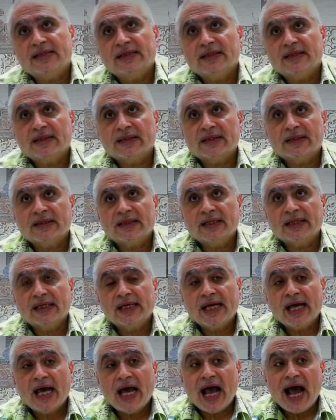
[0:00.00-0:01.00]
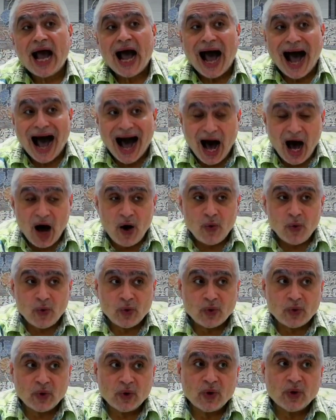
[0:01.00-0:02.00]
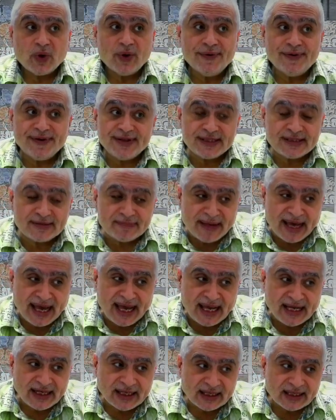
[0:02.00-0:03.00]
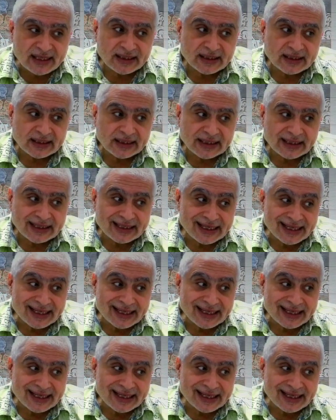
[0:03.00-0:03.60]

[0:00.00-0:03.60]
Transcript: How this man is so